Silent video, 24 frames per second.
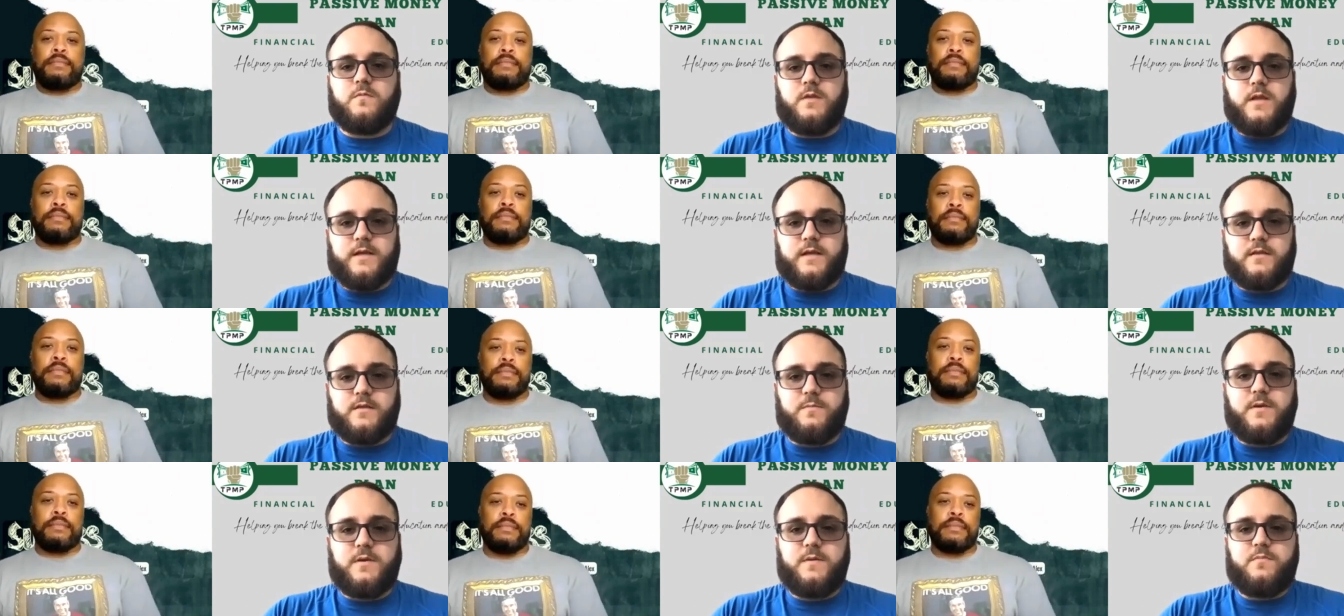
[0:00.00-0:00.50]

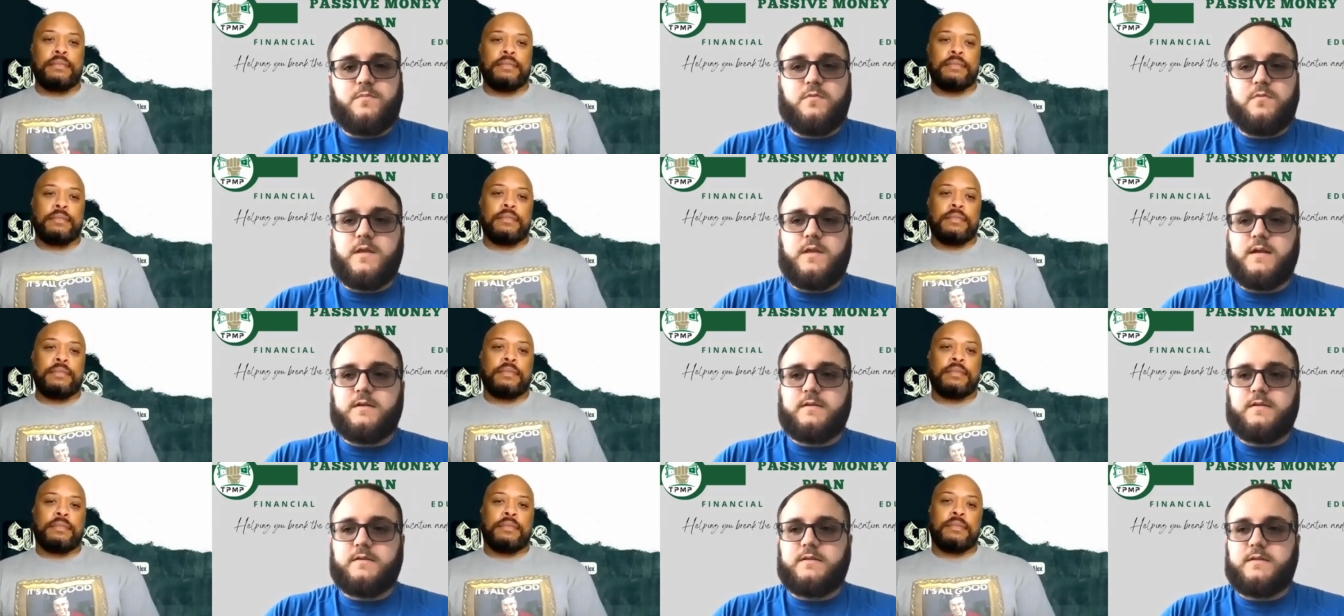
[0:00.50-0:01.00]
Speaker 1: like the people
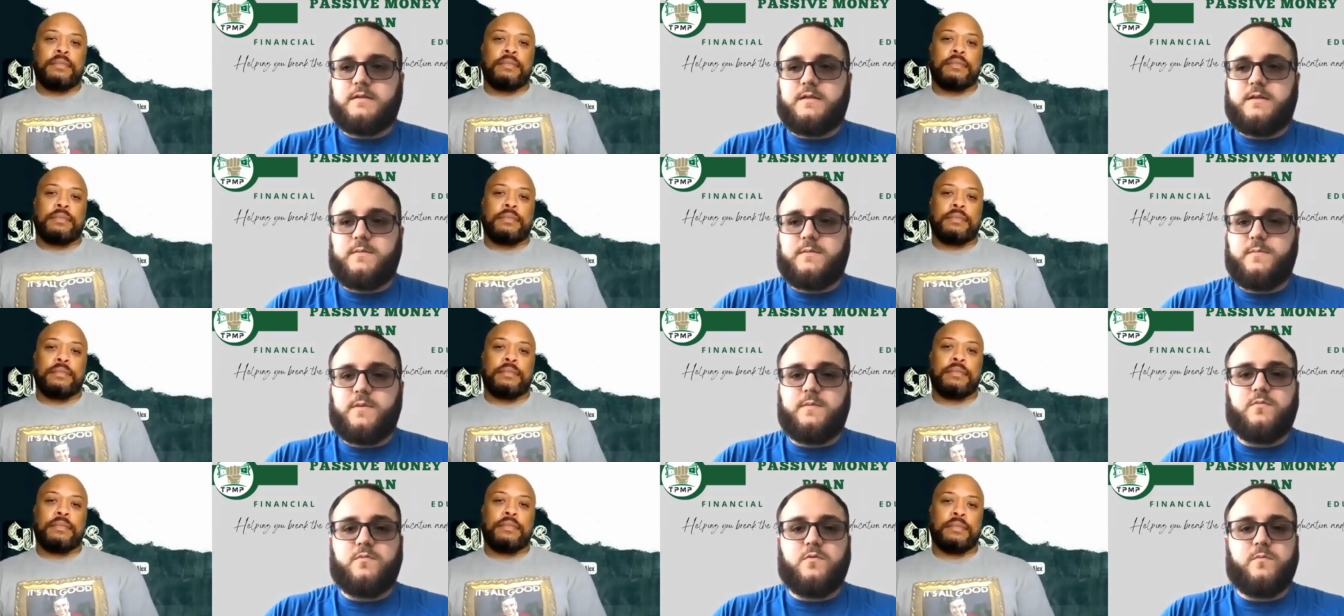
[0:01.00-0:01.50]
that
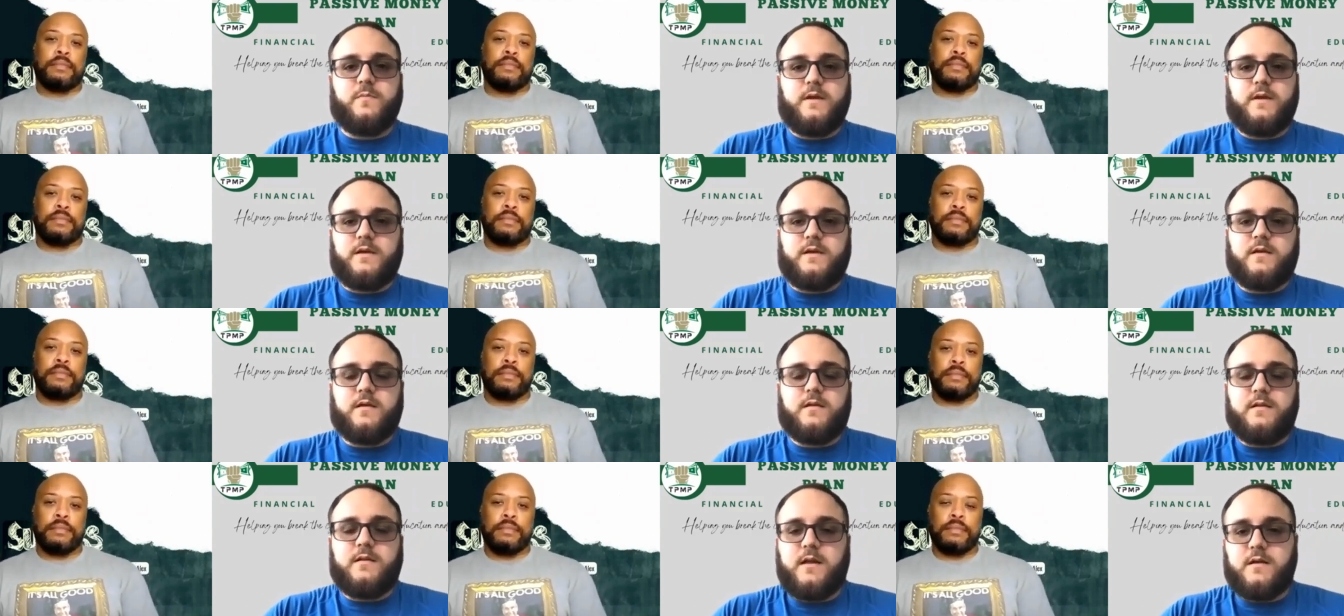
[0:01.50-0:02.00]
see people
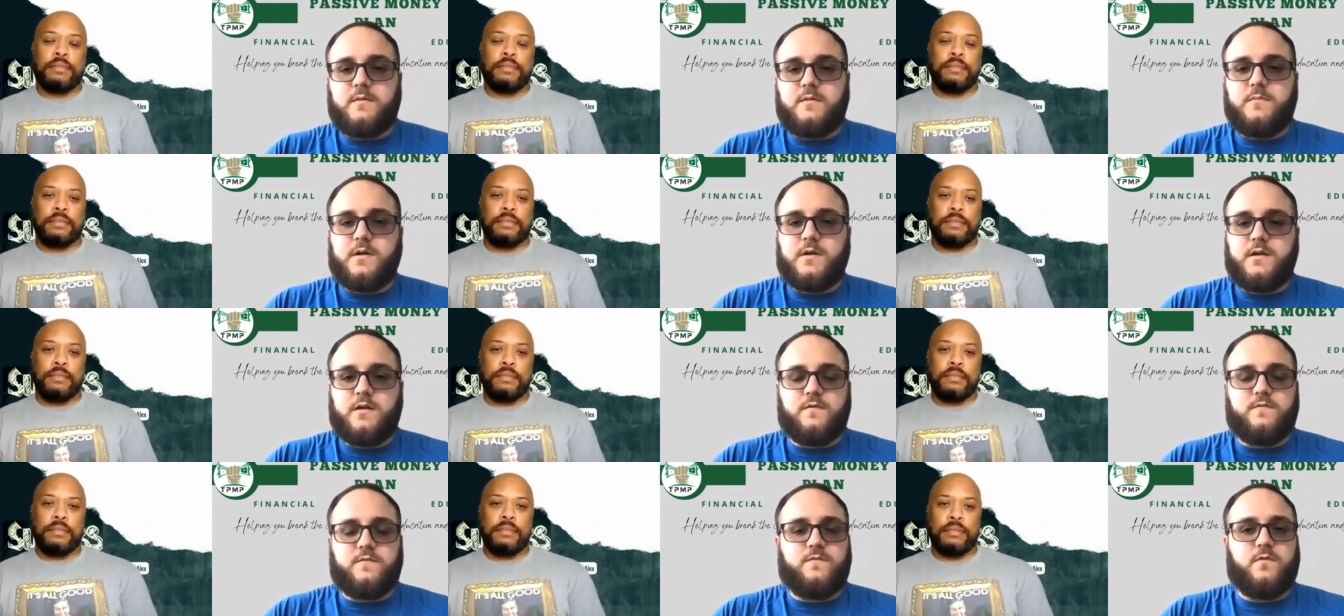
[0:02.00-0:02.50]
making a lot of
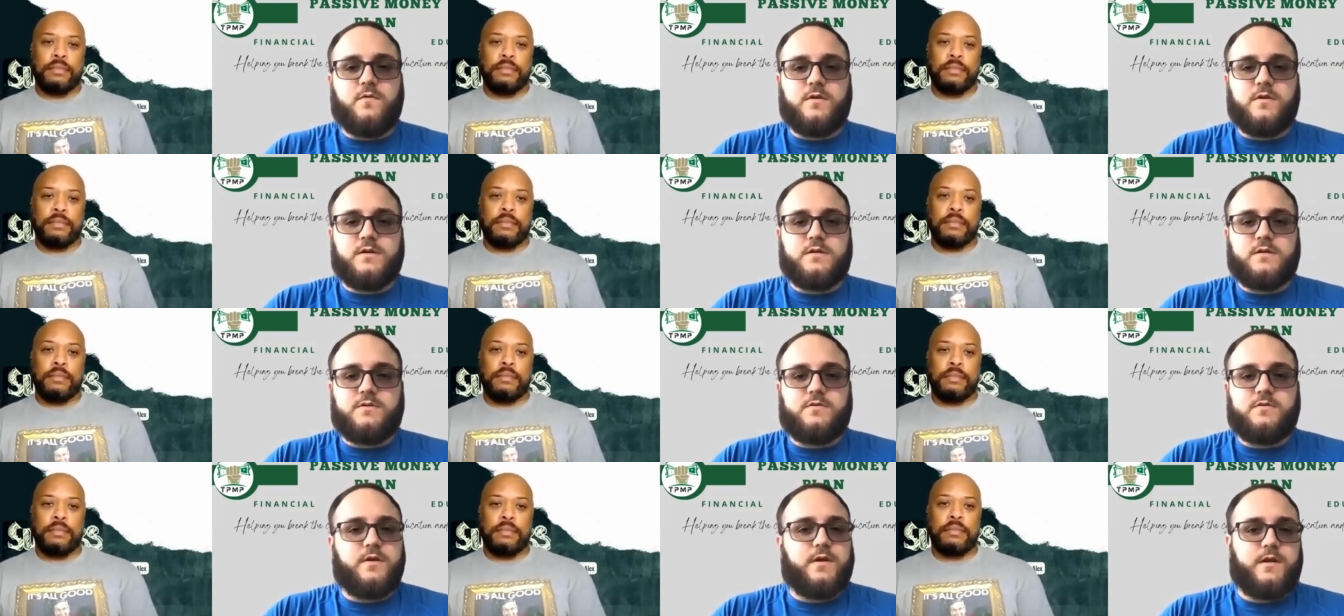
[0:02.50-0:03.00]
money on
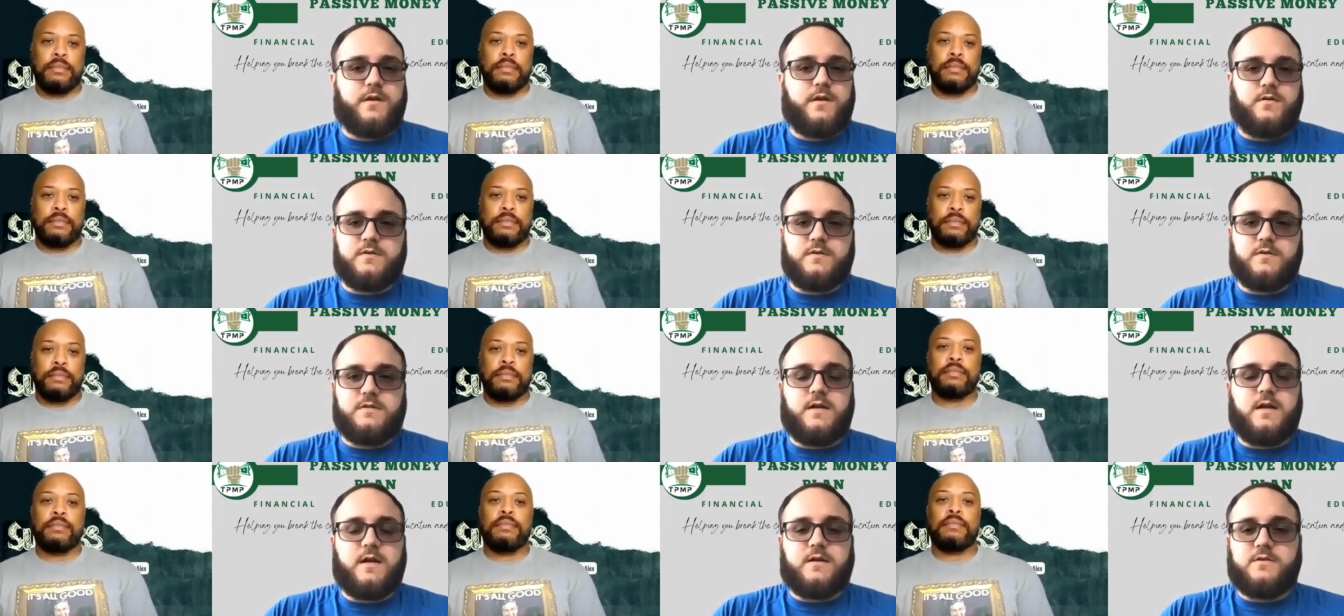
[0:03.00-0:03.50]
Forex trading
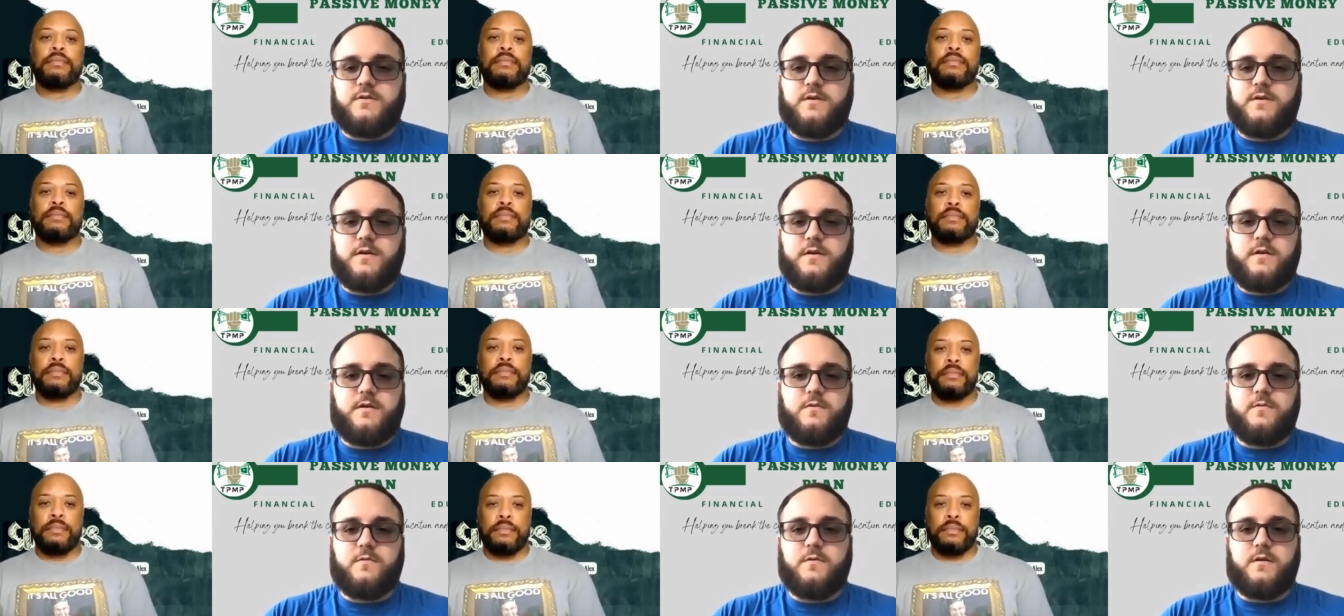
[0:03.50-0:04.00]
or stock
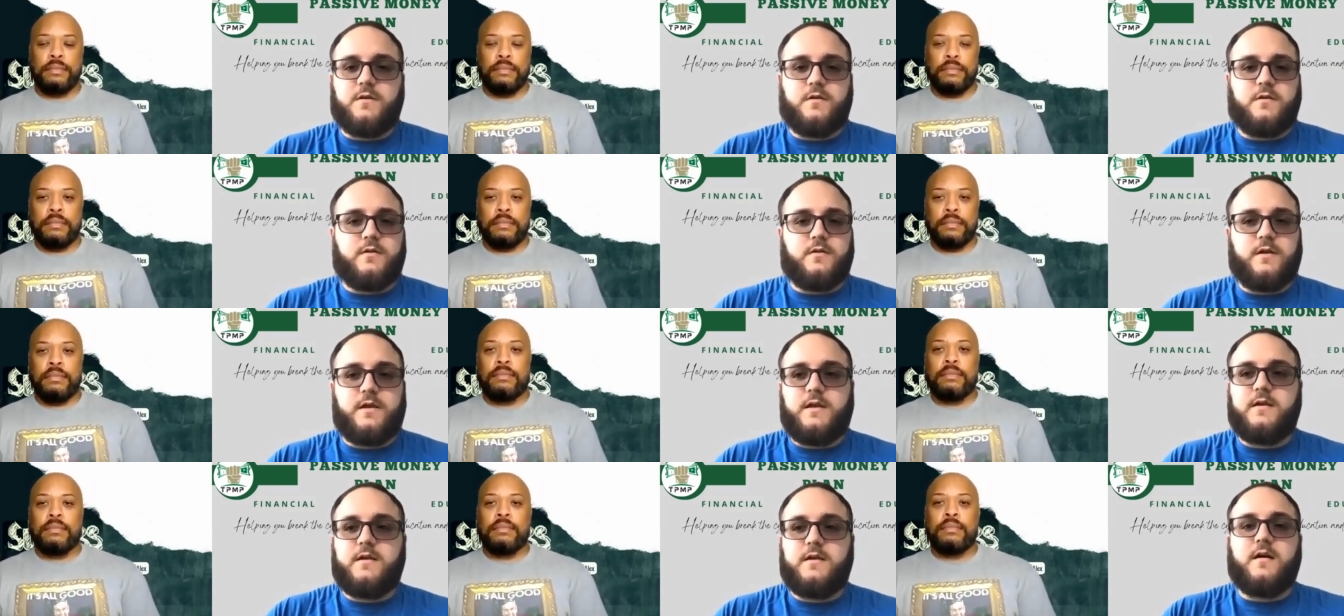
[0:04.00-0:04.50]
trading or
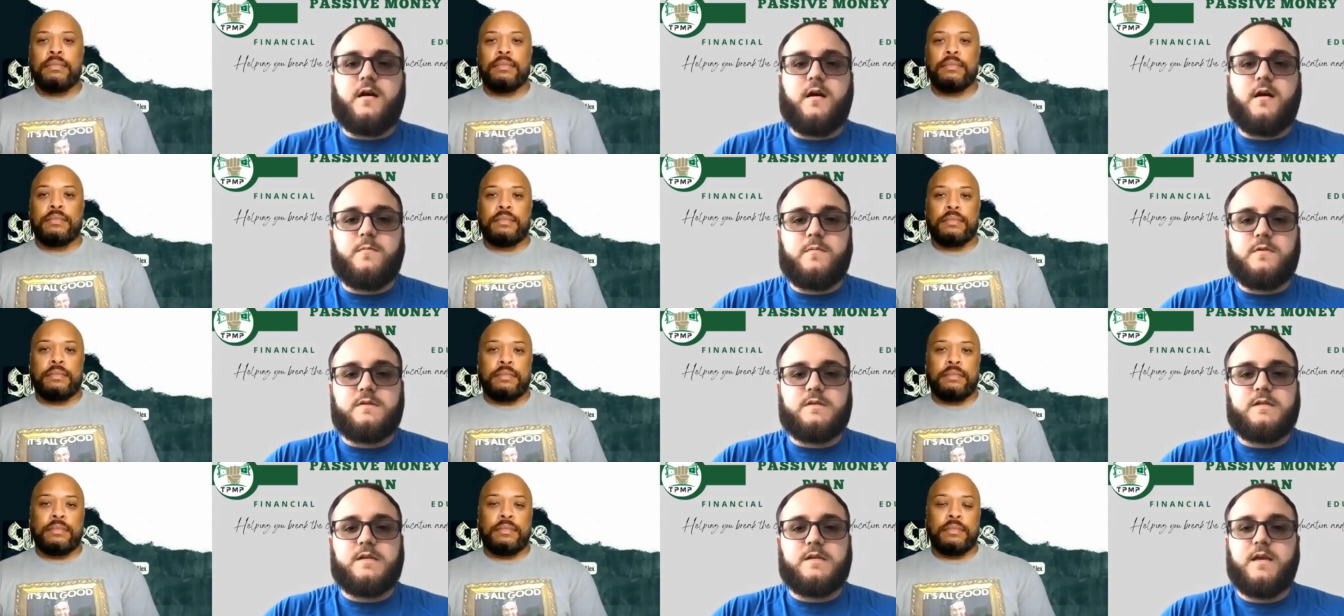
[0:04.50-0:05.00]

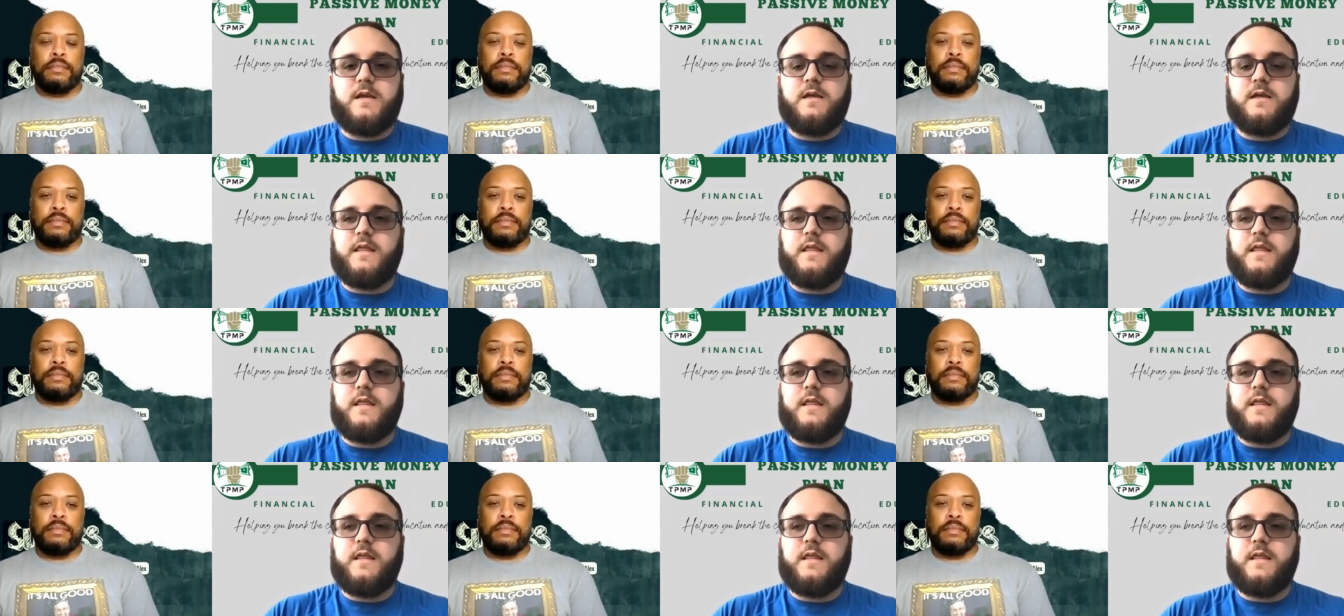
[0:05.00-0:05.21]
e-commerce,